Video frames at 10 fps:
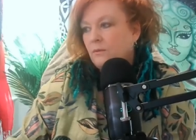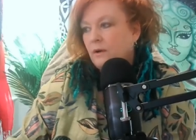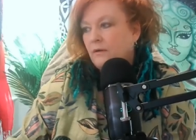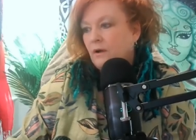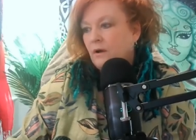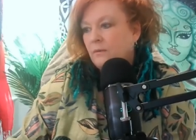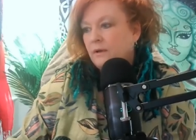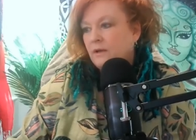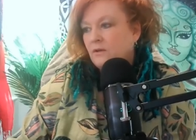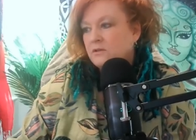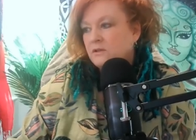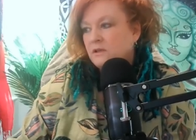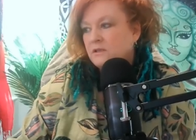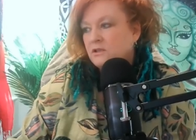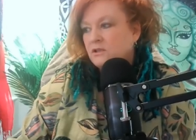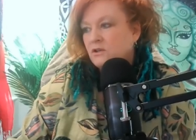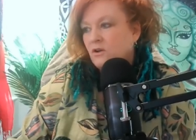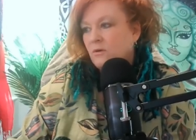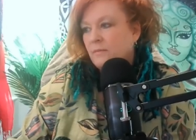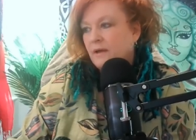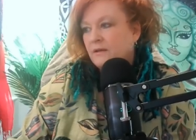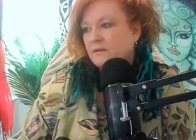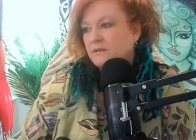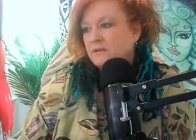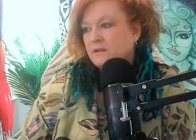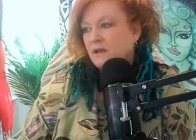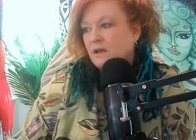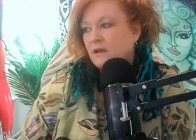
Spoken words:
Where are we? Lots of these are just comments.